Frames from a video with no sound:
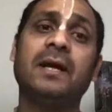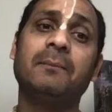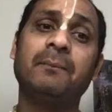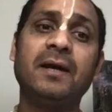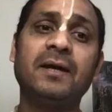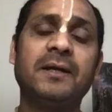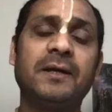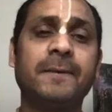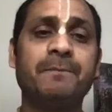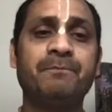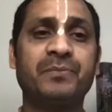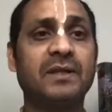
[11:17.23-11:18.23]
but
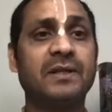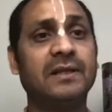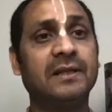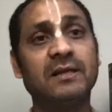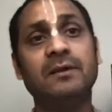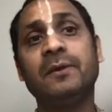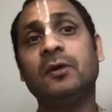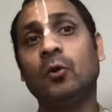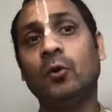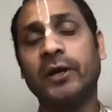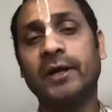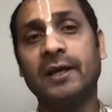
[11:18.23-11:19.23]
there will be
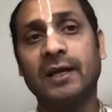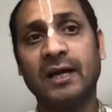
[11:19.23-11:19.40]
no rain.